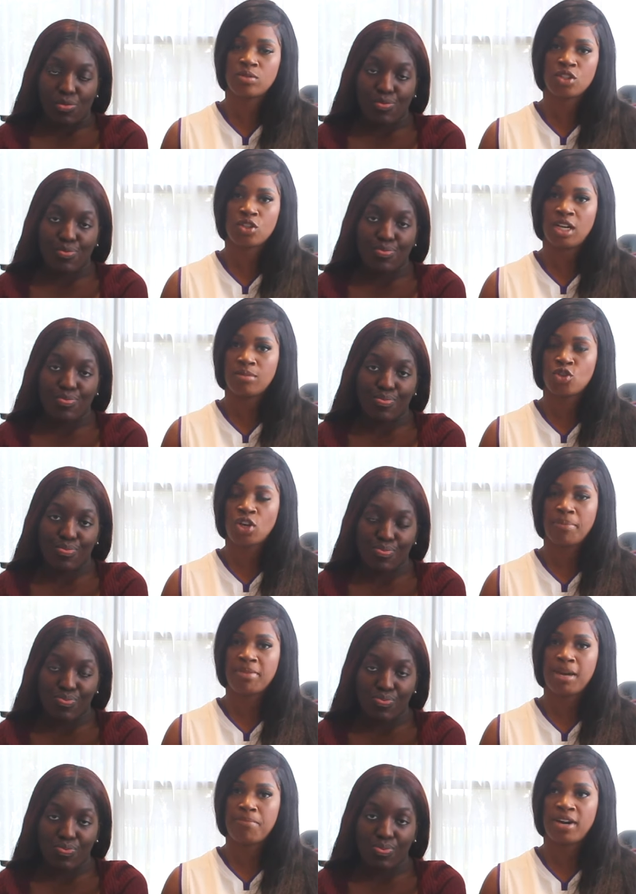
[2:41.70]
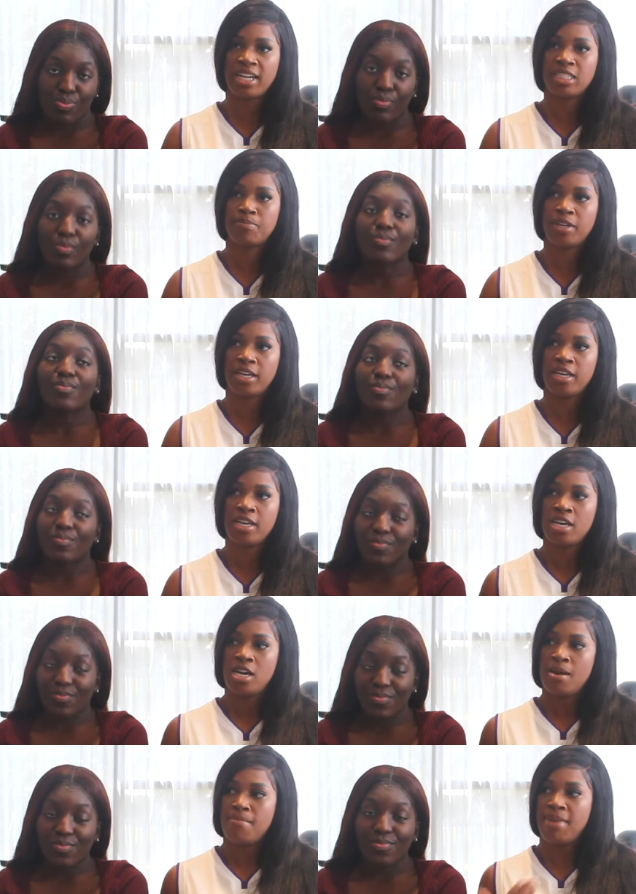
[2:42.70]
Speaker 1: which will help drop that price. But
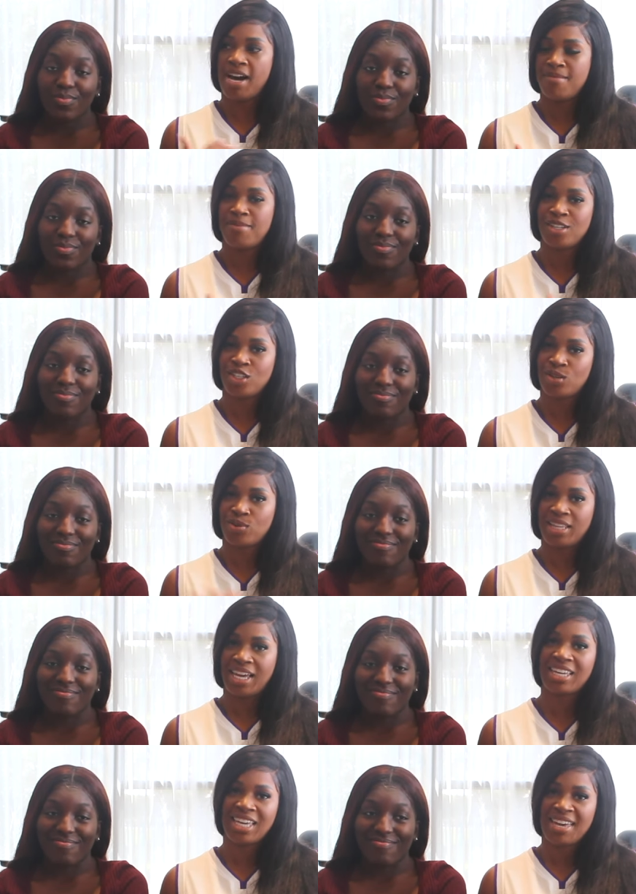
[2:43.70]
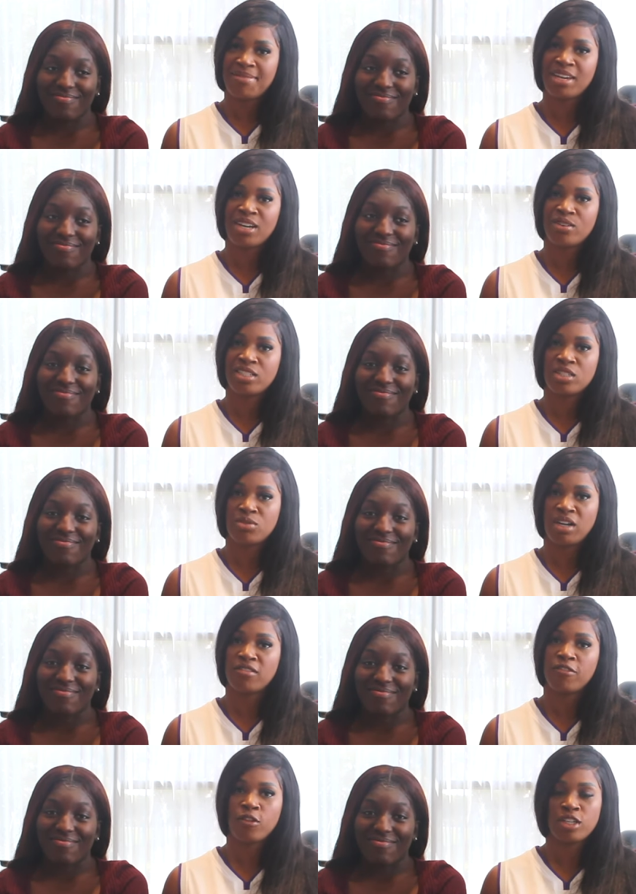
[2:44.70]
my budget when I came here was
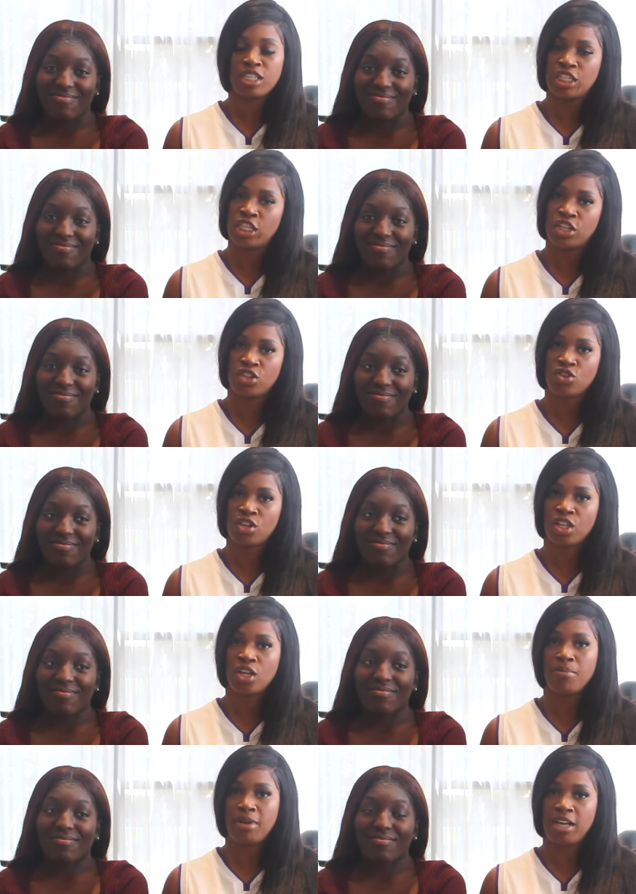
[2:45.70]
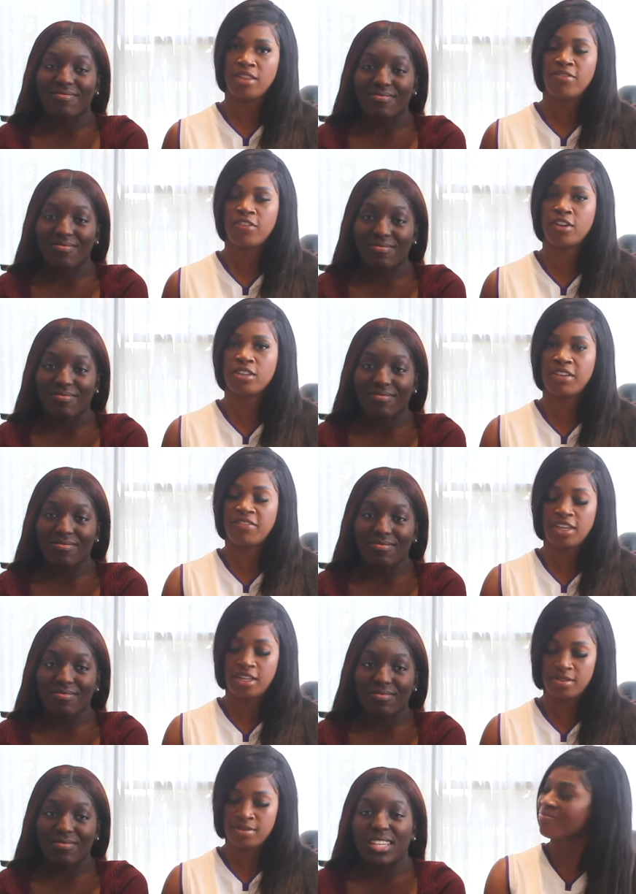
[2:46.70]
around 1400 a month for a
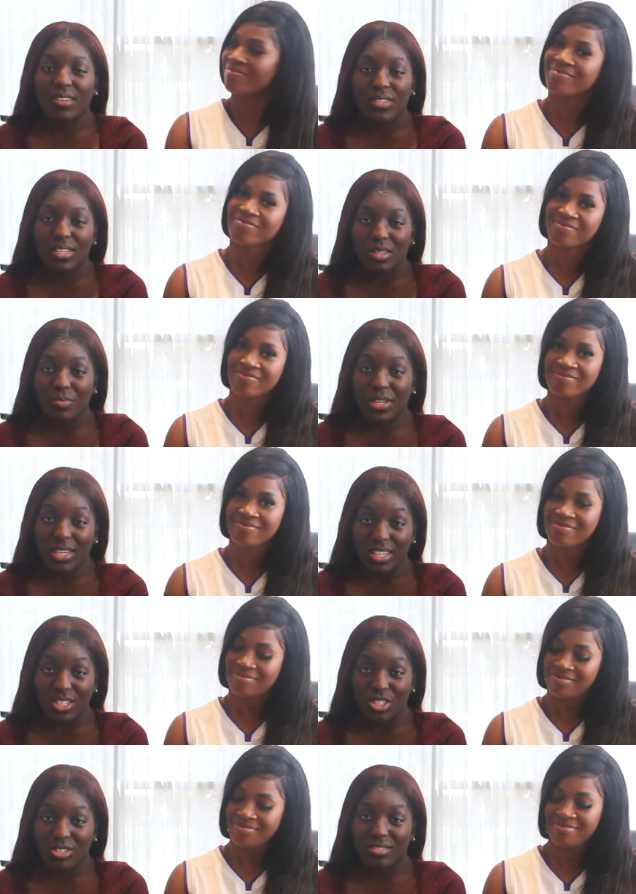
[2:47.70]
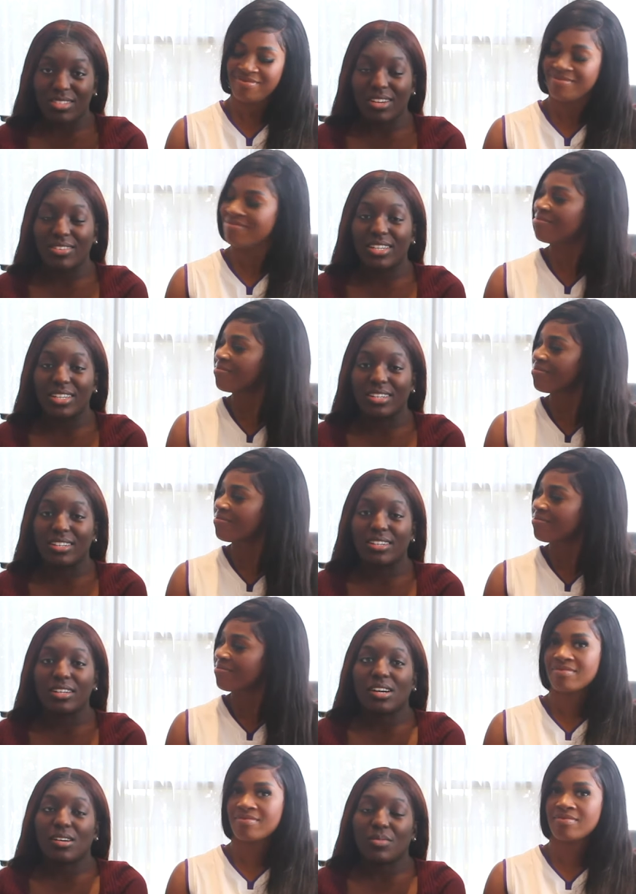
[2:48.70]
living.
Speaker 2: Safety is a big issue down here.
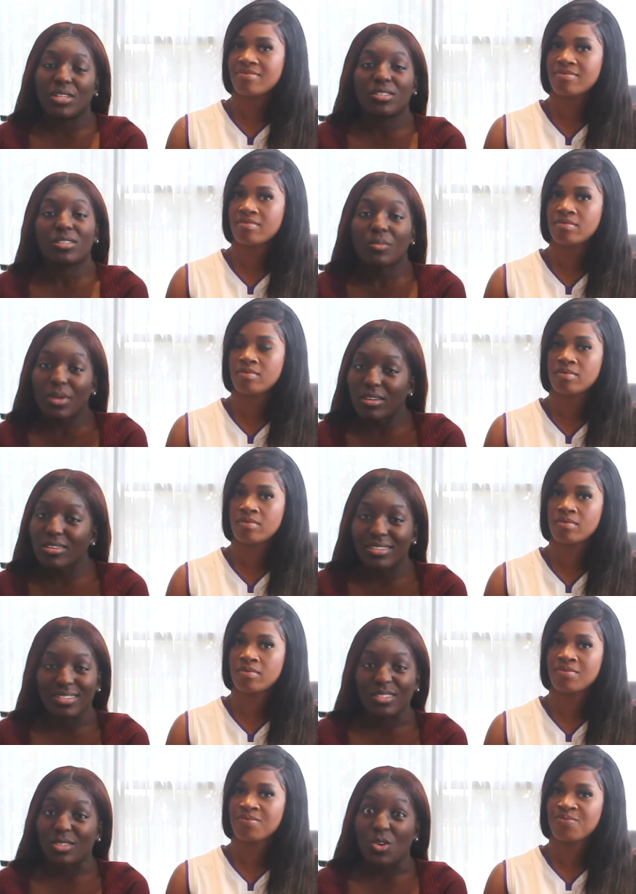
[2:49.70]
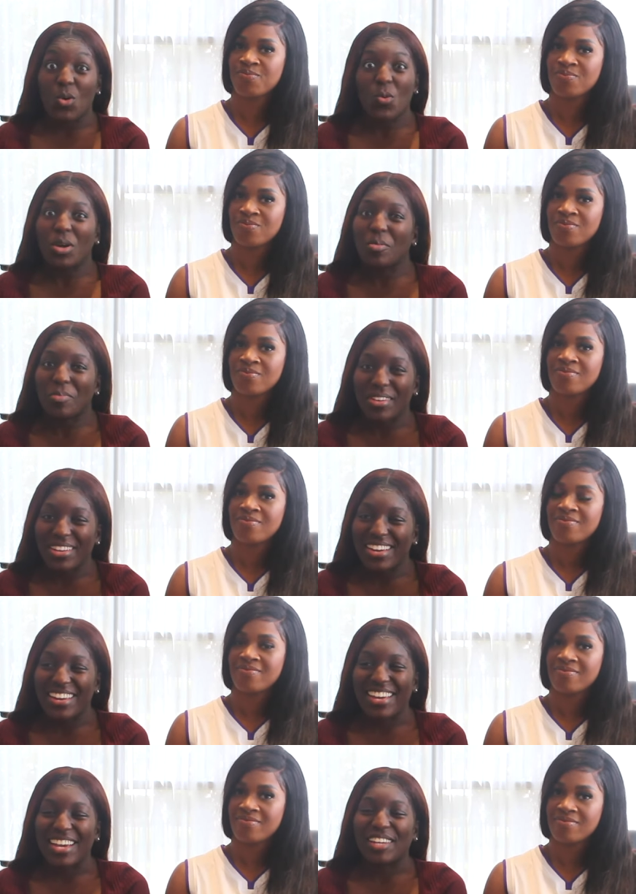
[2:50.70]
Um, there's some areas you don't want to be in
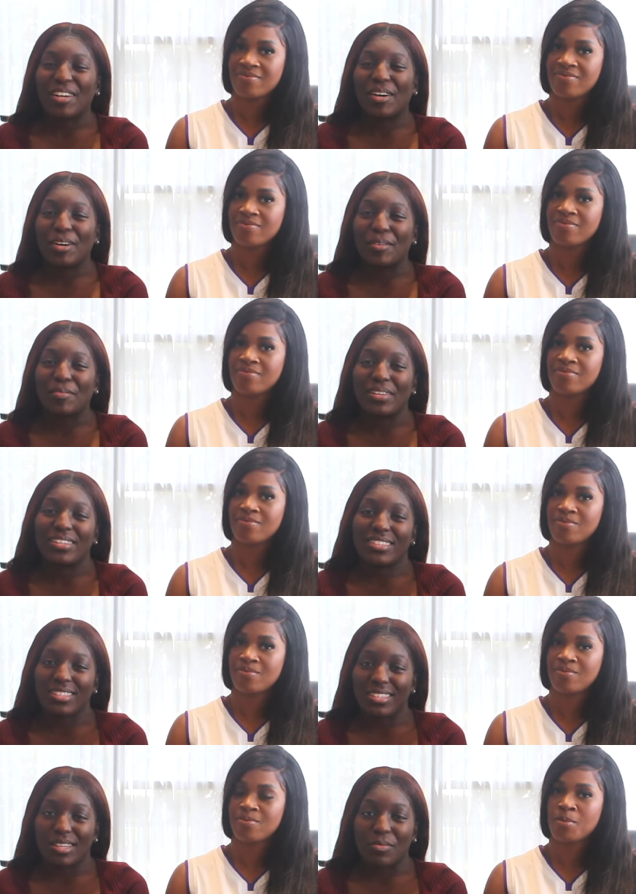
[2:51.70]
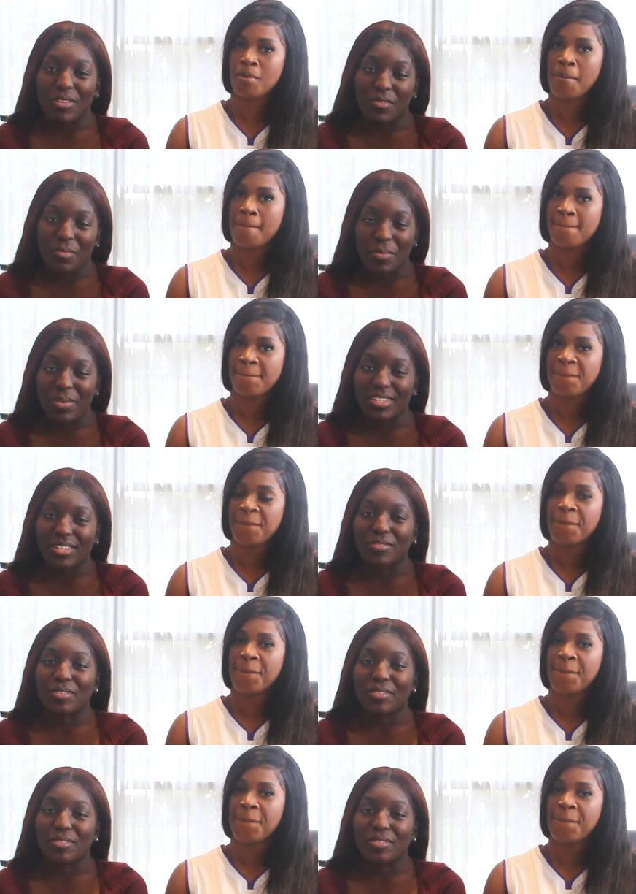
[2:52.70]
at night. Um, and since I'm living by myself